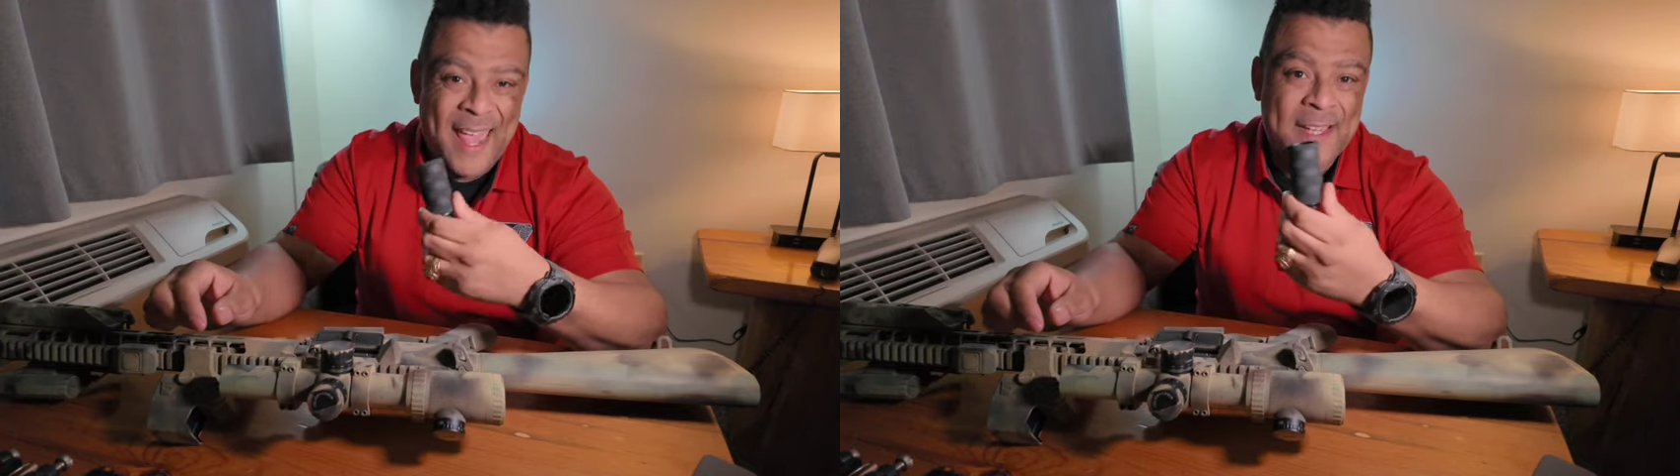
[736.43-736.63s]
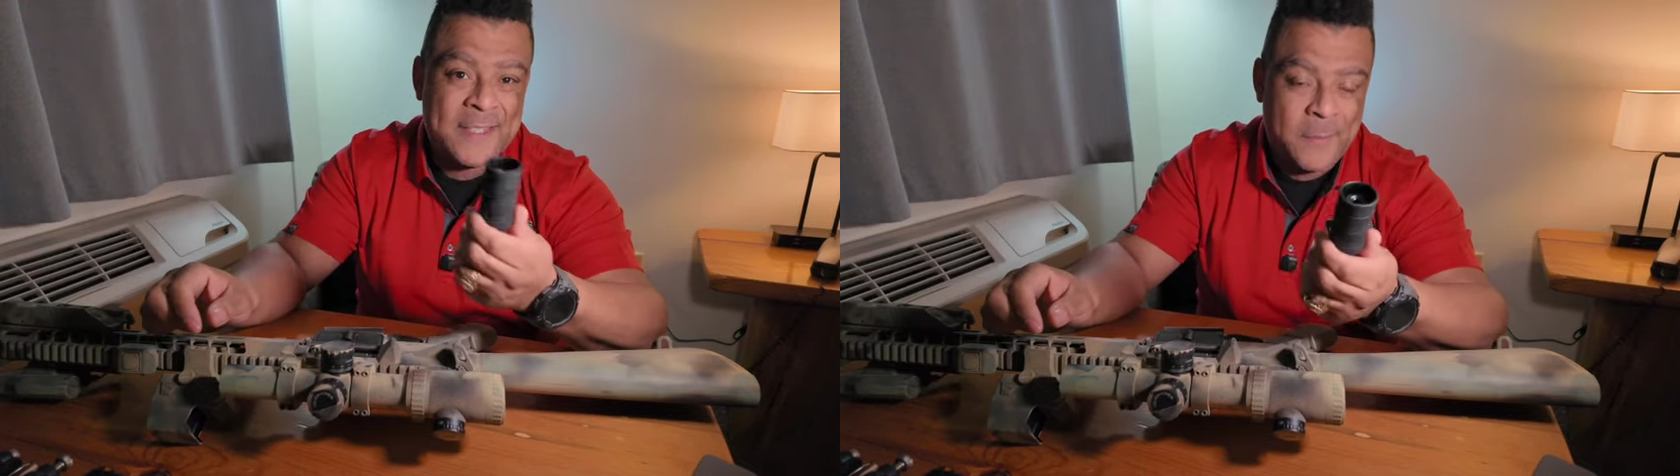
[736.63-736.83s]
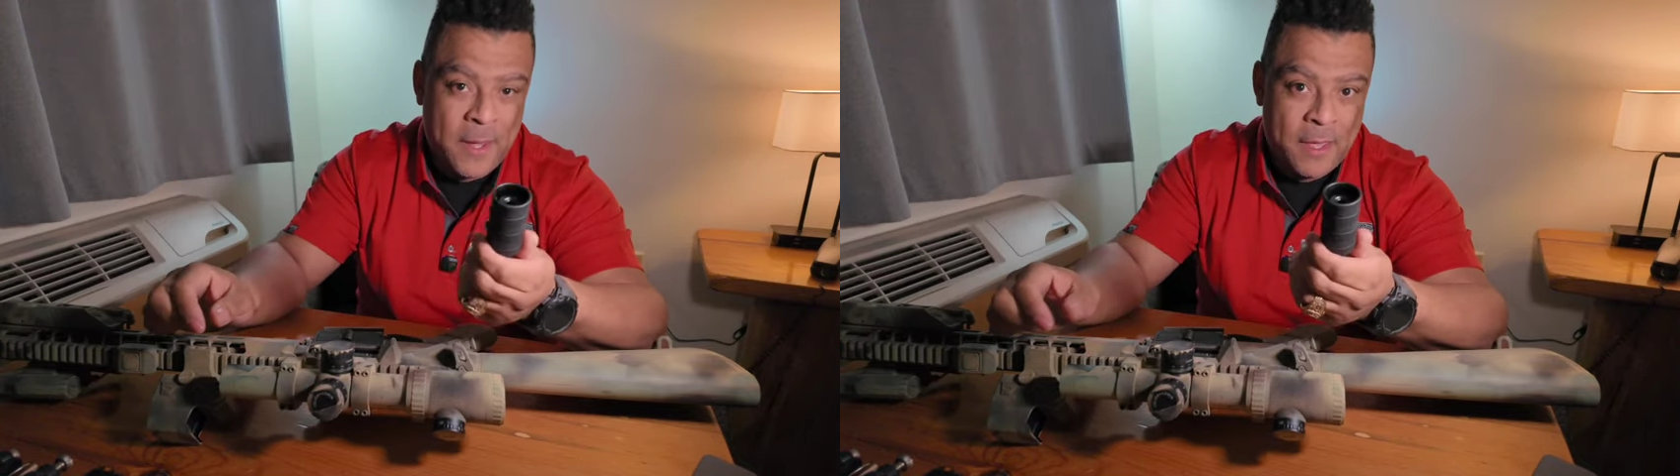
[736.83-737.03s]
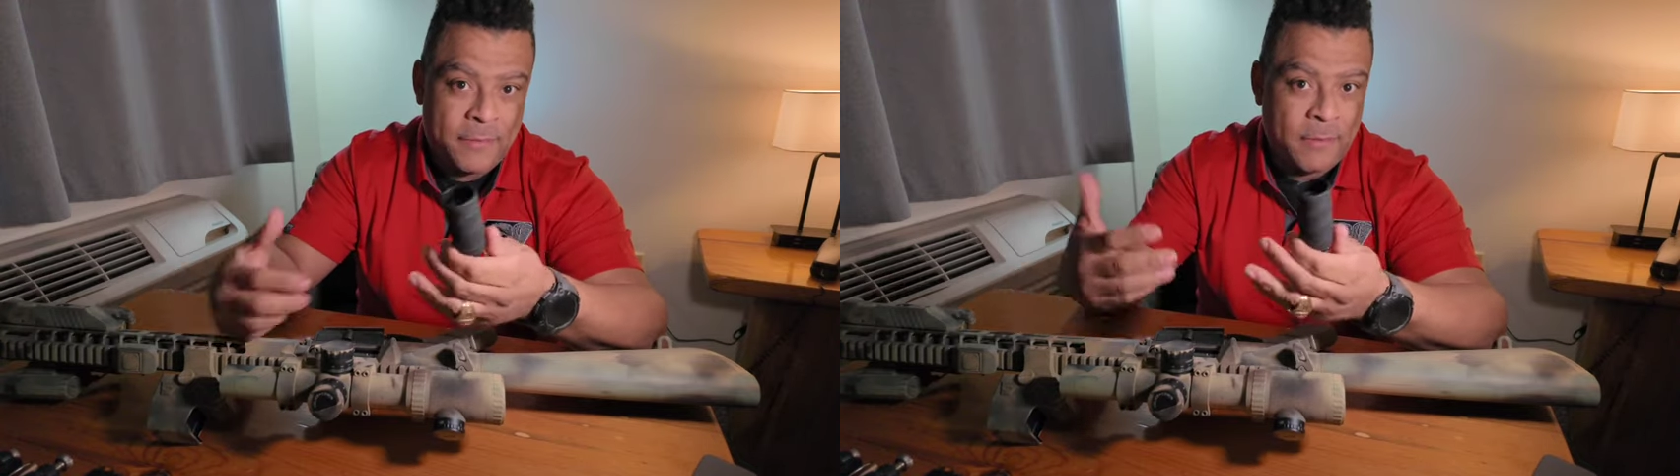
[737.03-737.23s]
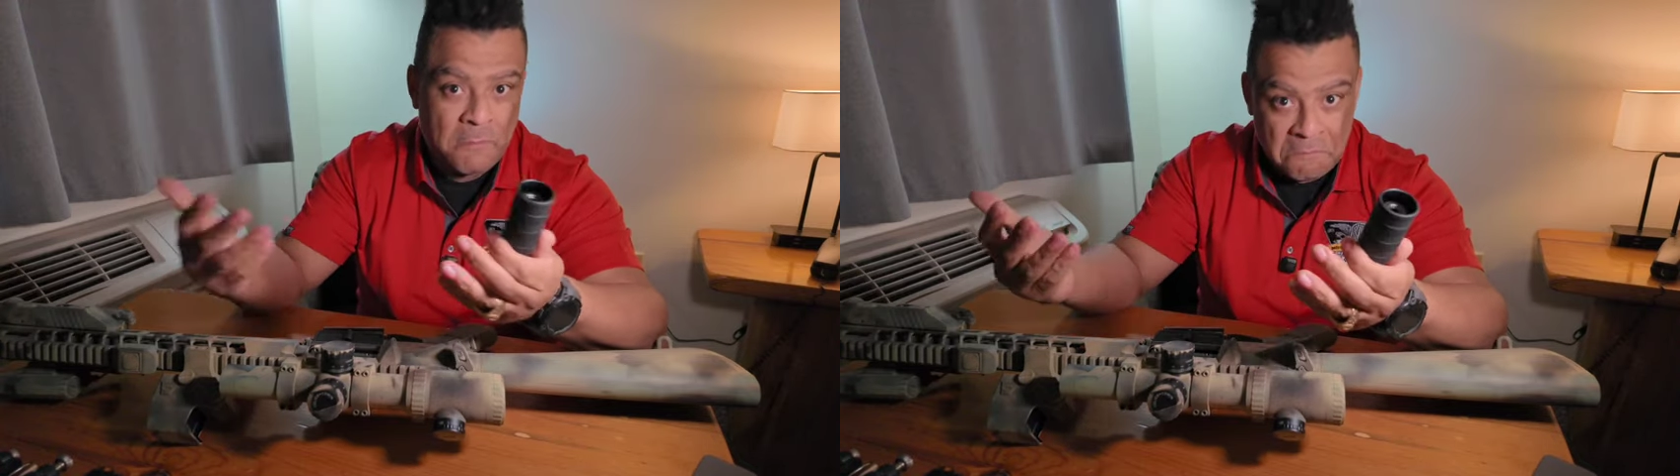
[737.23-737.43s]
exit
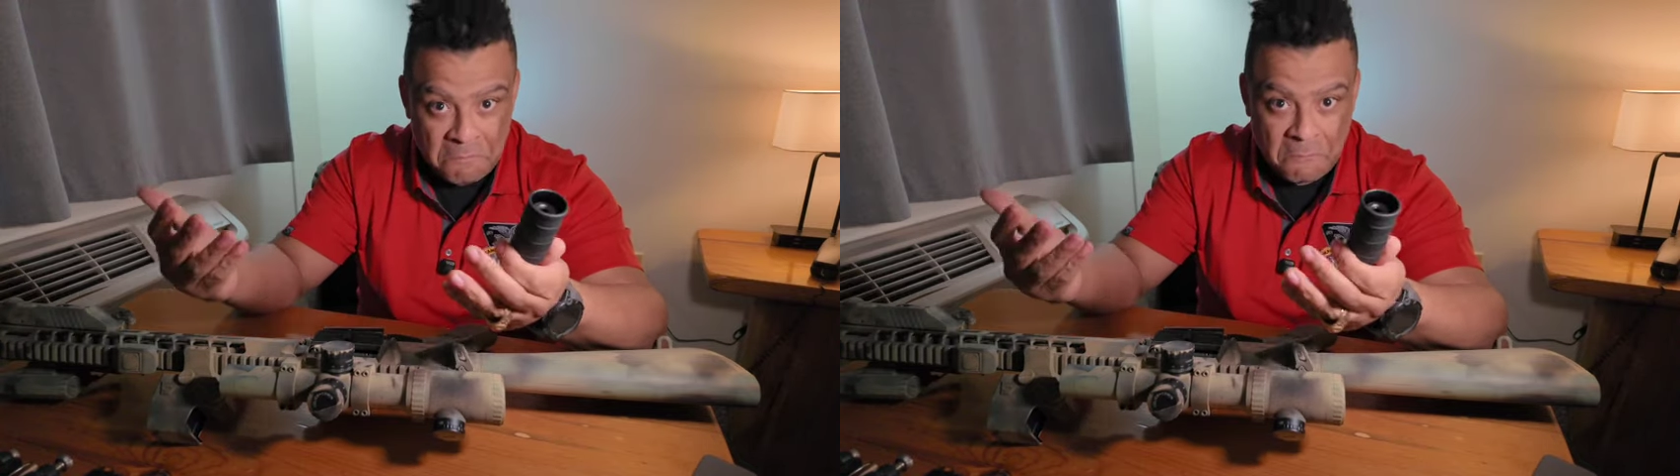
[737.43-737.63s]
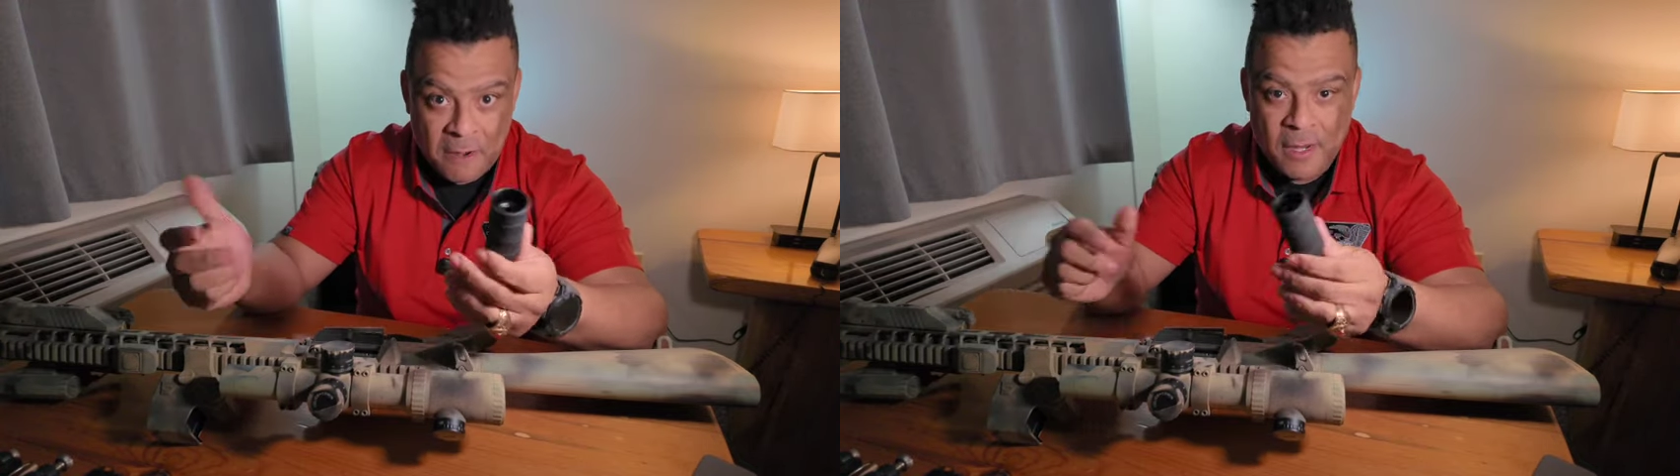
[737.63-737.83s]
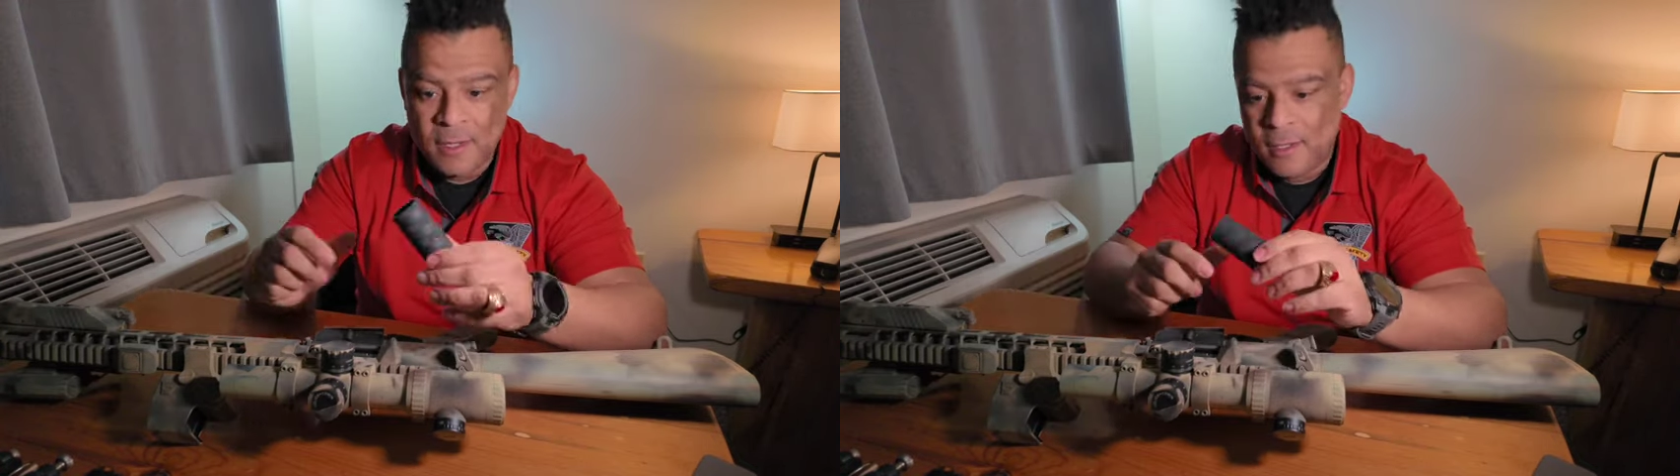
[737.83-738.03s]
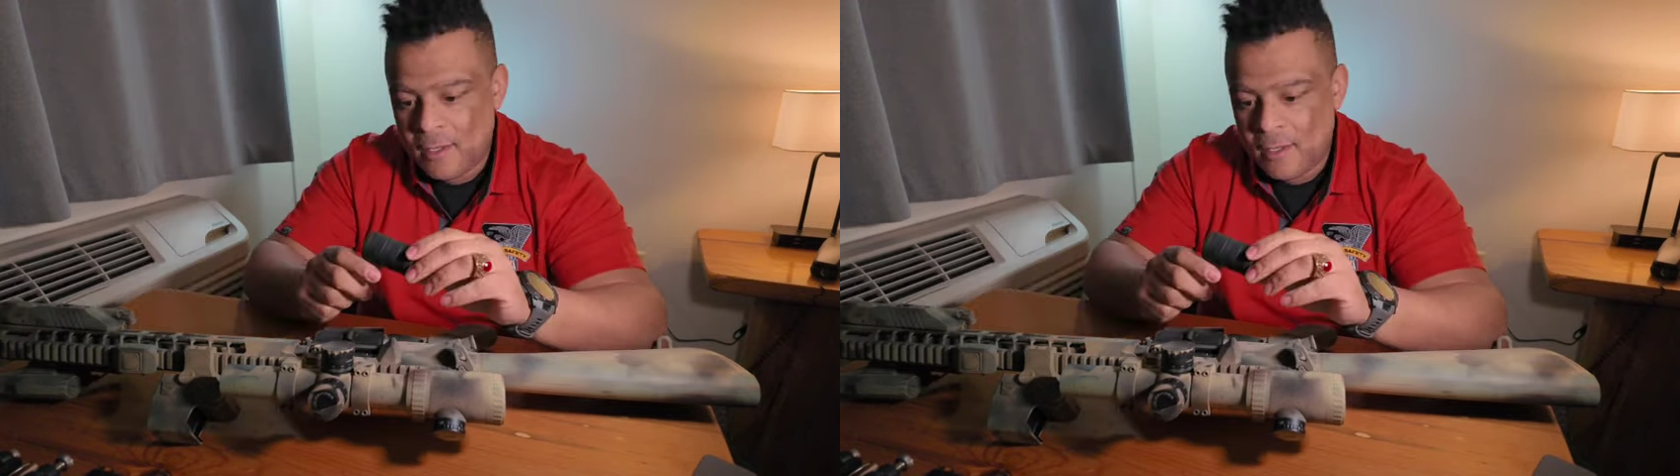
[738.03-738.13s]
path, right?